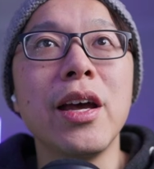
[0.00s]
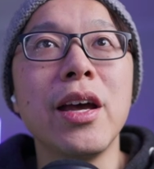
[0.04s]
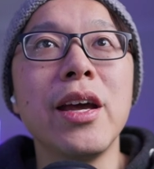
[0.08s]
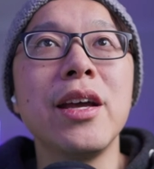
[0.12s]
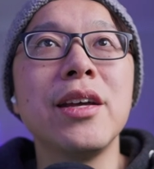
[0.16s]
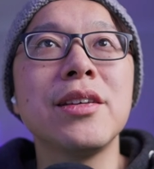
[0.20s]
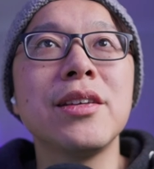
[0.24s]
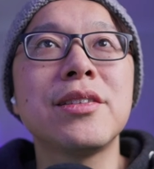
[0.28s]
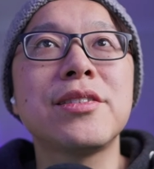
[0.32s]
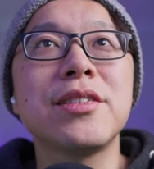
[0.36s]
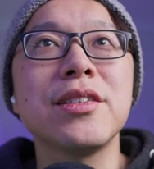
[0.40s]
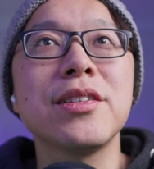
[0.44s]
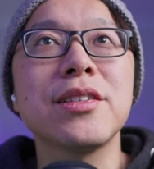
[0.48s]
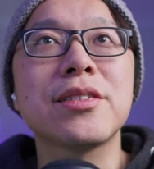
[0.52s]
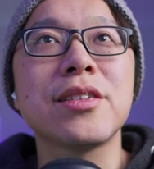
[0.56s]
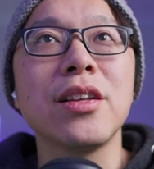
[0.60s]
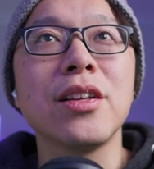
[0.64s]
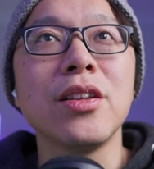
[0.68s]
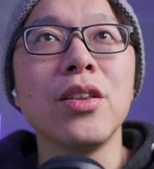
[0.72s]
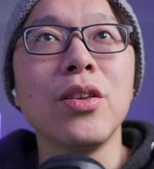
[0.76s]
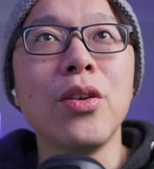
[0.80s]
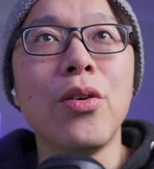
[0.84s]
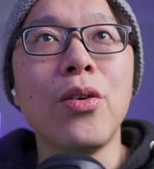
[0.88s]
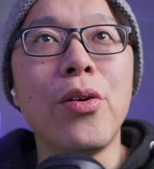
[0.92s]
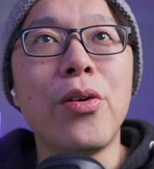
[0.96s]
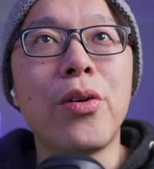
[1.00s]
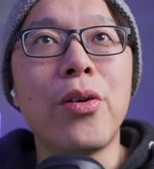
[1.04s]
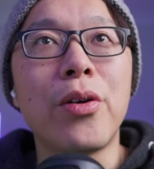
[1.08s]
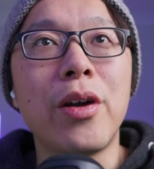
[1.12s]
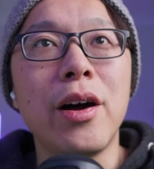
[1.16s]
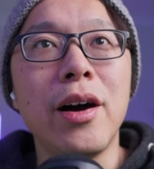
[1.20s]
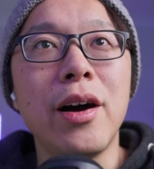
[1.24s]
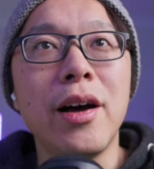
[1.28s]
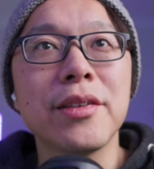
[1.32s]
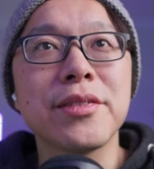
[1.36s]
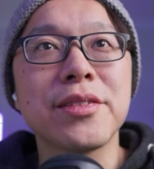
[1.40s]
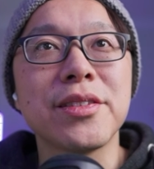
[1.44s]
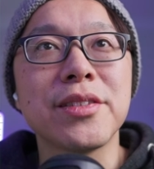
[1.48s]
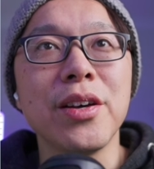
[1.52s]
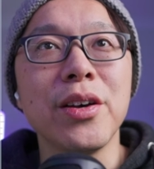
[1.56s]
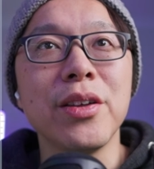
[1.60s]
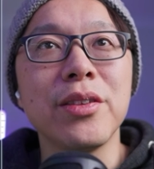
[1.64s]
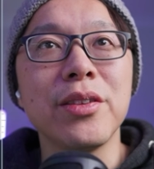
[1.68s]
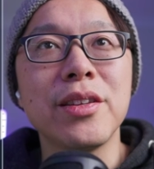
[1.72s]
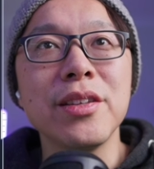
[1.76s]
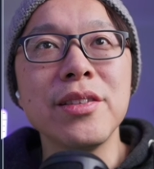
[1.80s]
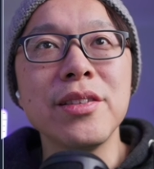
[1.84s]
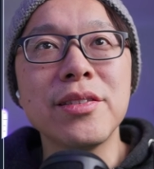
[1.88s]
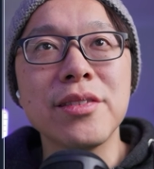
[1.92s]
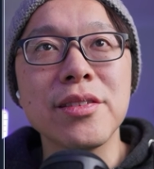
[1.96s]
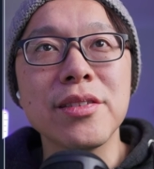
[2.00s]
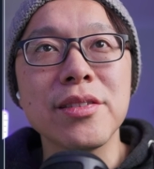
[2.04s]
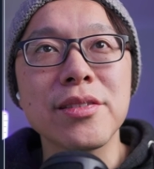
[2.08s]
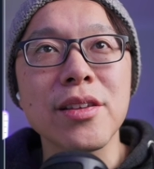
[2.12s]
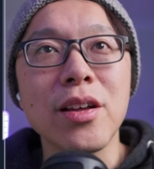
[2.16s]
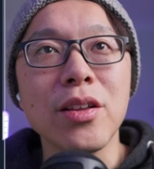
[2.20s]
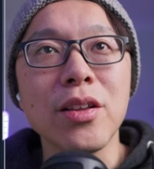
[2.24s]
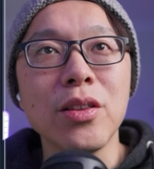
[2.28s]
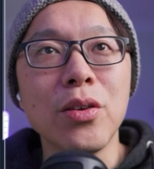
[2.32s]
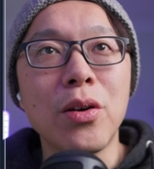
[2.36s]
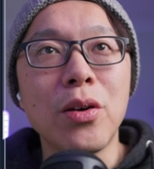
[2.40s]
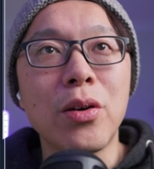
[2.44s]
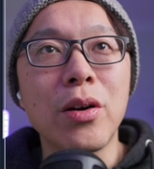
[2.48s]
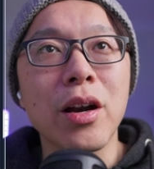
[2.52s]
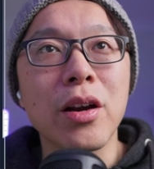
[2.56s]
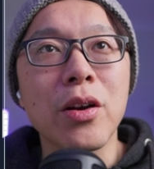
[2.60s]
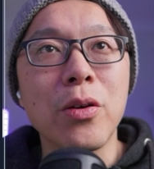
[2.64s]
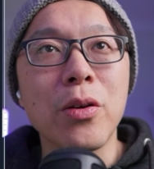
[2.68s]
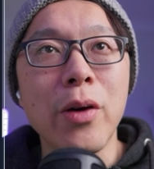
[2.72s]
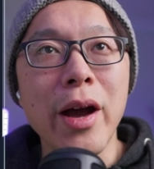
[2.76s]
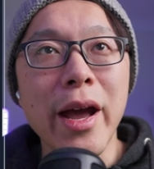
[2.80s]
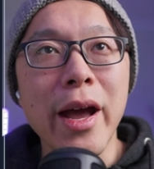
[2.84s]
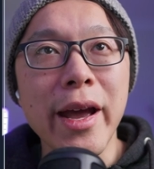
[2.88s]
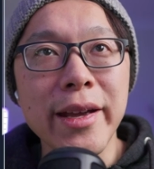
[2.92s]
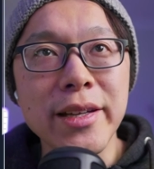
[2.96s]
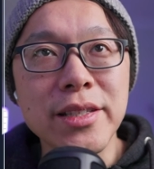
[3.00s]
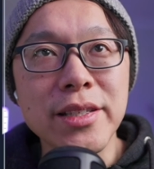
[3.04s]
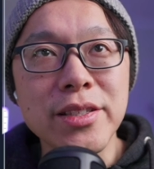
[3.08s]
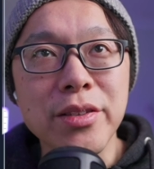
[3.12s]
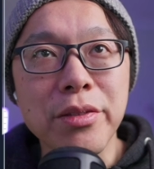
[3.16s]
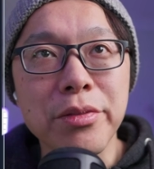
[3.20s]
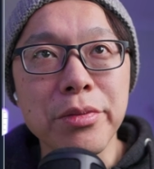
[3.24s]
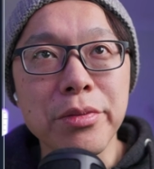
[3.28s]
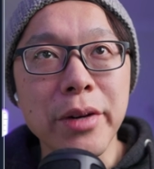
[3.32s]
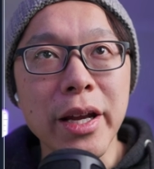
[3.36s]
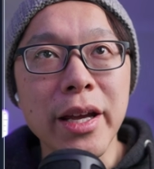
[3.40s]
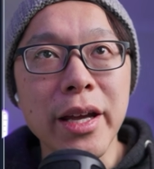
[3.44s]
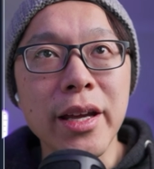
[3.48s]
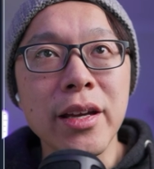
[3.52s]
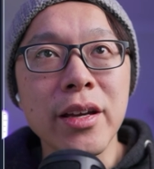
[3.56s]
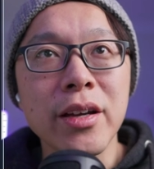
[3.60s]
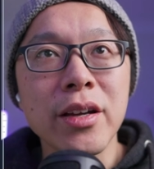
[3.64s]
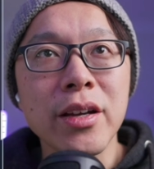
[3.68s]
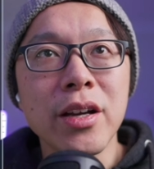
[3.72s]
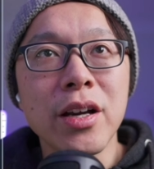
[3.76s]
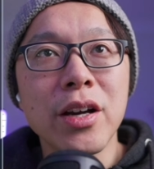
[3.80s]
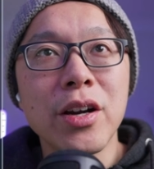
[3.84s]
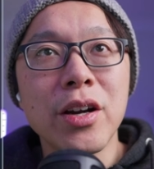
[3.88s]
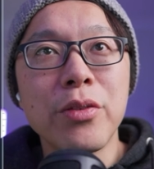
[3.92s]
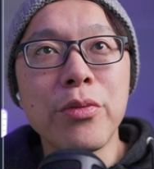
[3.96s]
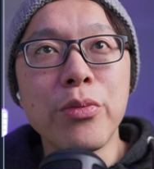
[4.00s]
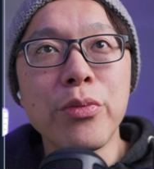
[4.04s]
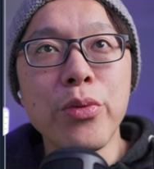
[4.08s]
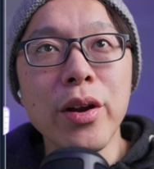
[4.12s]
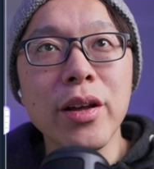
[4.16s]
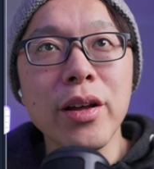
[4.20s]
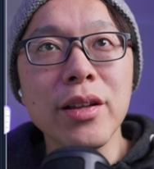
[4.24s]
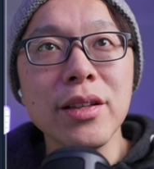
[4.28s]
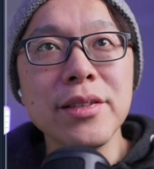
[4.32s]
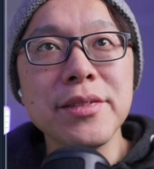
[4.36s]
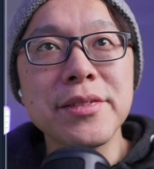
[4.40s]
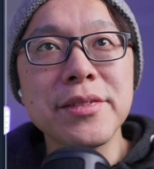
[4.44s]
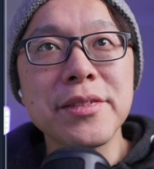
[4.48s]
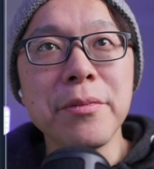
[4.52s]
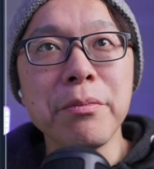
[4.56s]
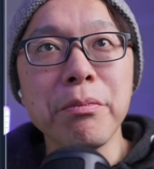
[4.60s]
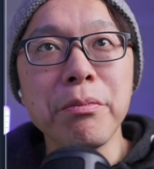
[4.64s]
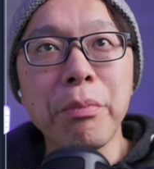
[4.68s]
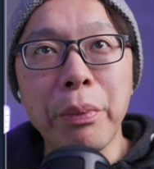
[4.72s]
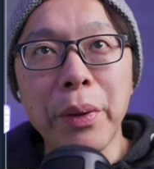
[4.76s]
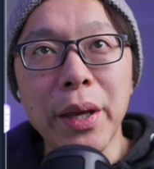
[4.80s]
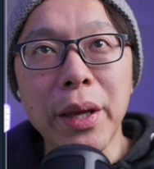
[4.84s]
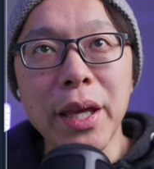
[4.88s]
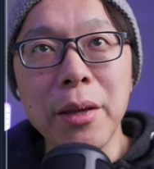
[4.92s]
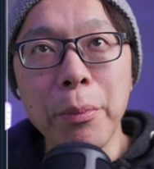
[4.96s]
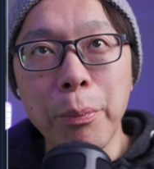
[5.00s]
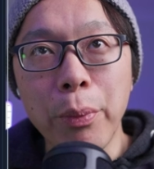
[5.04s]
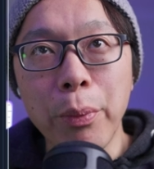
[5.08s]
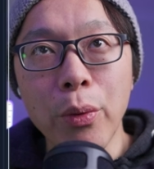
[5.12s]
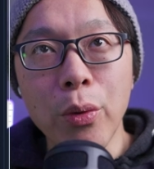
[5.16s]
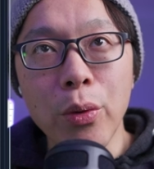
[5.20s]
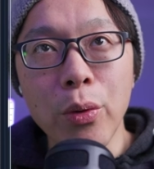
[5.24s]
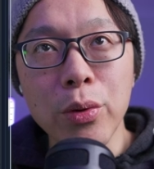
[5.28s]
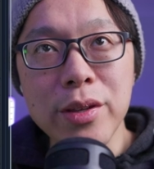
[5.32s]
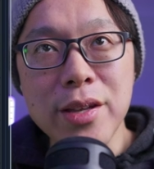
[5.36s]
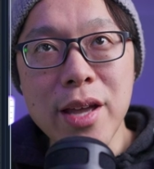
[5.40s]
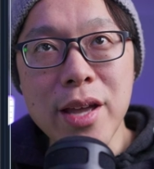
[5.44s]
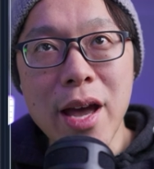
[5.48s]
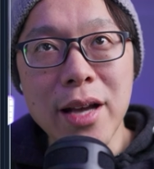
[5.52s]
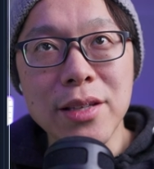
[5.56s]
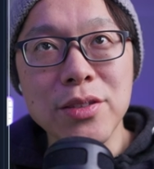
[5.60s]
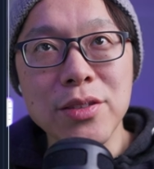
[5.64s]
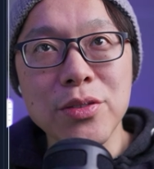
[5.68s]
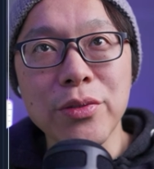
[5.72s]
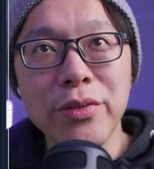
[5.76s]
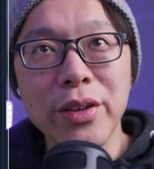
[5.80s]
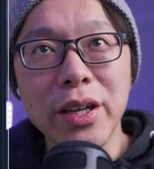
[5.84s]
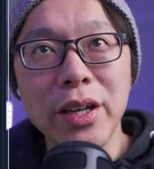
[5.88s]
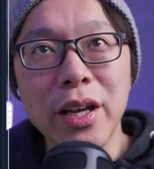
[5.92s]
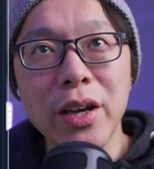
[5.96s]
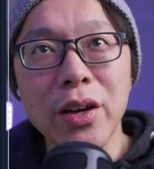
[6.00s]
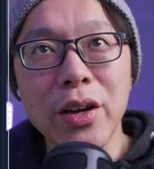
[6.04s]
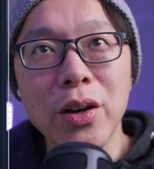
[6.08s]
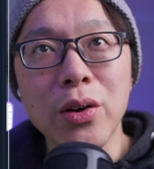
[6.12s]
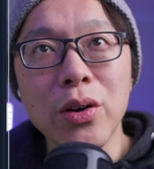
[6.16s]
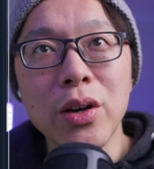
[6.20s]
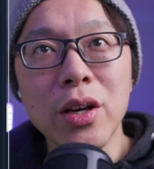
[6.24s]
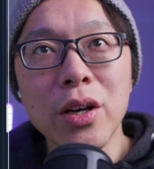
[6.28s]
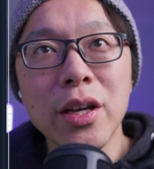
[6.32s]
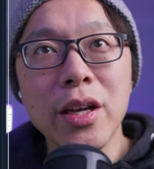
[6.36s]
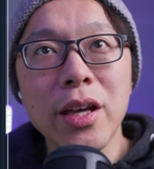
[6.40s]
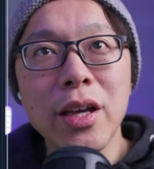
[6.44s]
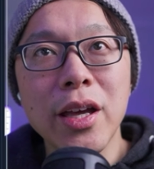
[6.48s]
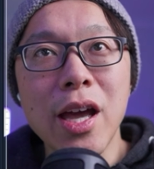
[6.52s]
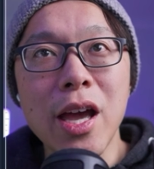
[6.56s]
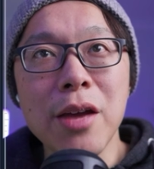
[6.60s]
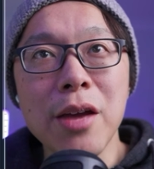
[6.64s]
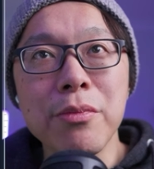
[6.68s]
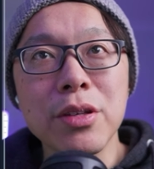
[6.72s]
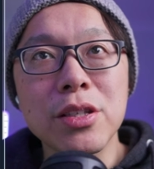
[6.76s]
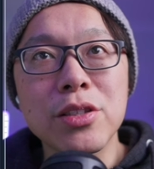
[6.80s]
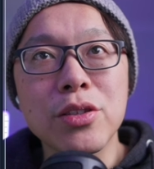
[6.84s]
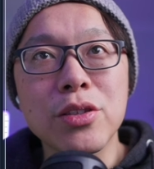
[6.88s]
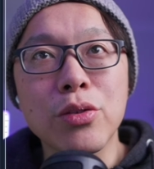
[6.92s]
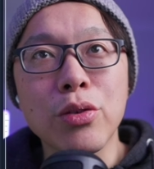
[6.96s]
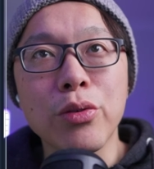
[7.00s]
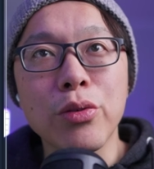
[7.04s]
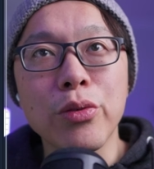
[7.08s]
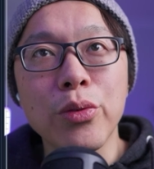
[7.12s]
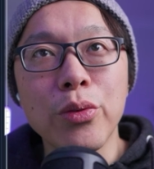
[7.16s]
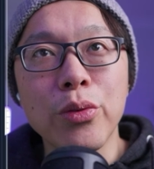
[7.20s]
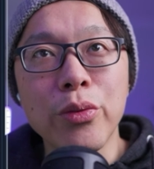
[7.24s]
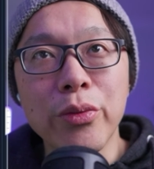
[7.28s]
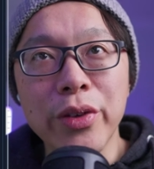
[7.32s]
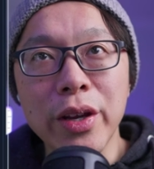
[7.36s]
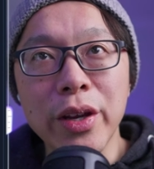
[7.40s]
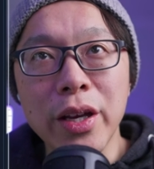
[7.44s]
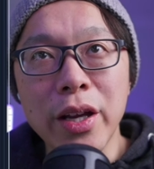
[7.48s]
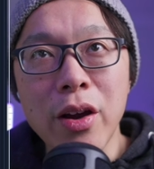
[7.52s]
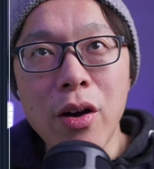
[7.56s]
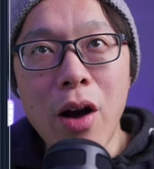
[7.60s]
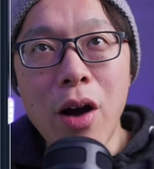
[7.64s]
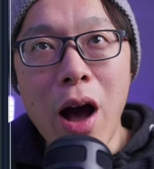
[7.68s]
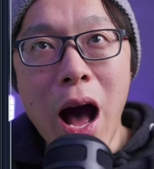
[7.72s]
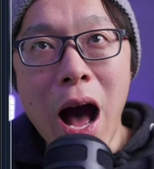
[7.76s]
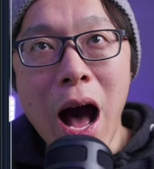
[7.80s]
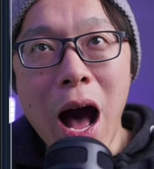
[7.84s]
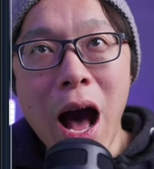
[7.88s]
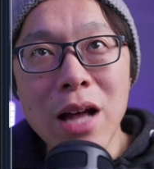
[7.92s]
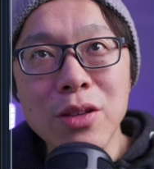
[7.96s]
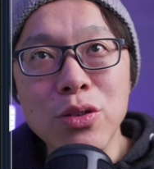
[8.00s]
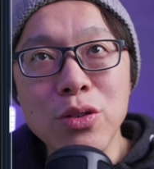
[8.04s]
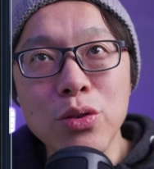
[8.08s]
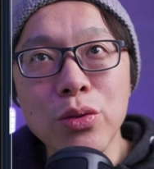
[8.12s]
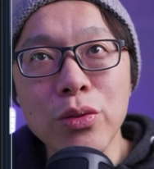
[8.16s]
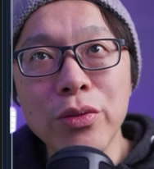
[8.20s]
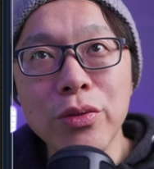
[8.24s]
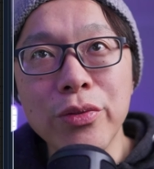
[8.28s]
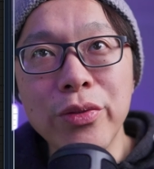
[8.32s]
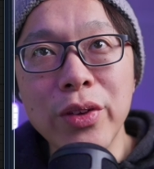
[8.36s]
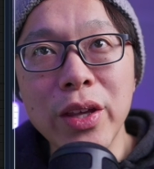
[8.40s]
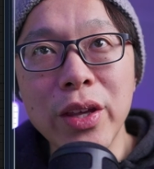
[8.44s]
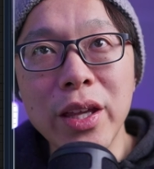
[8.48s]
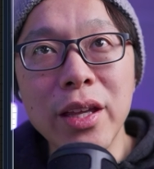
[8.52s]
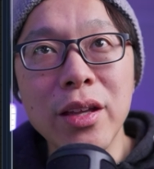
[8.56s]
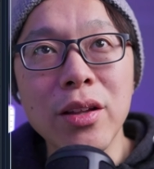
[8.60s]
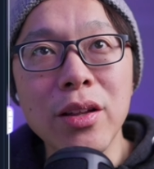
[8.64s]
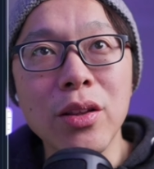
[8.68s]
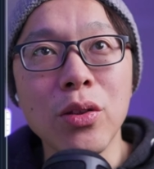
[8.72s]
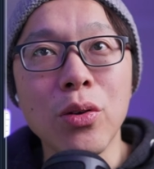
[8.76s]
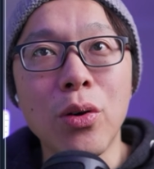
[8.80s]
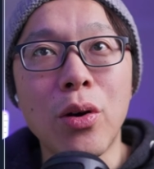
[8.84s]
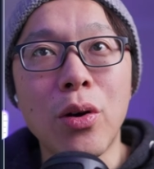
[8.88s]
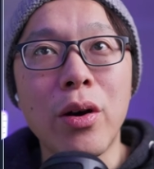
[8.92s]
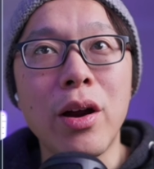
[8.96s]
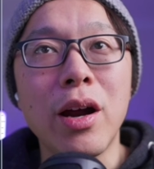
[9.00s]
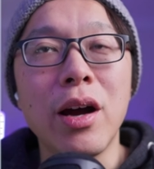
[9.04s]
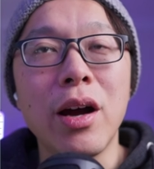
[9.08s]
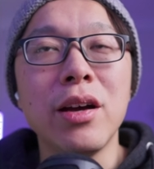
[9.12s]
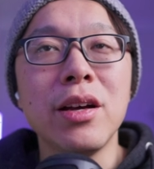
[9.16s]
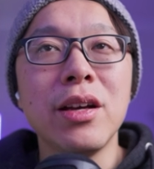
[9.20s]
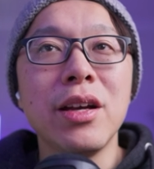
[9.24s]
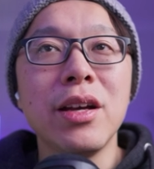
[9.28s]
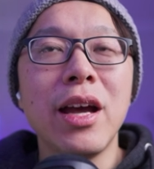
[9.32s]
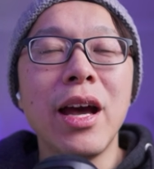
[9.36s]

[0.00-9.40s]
It's just a LoRA. So this is a LoRA called H3 Realism People Text to Video Image to Video R2V LoRA.